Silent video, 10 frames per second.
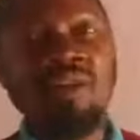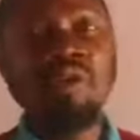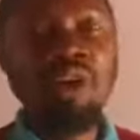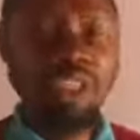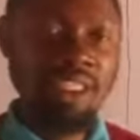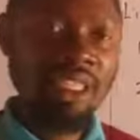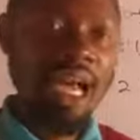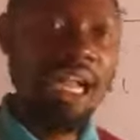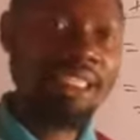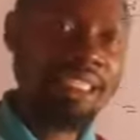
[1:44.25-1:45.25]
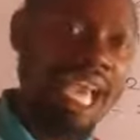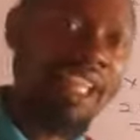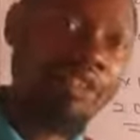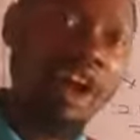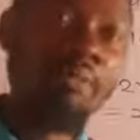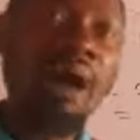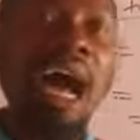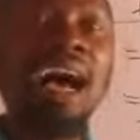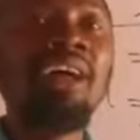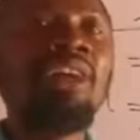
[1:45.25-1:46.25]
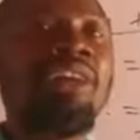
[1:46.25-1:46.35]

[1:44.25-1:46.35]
with a 10 number,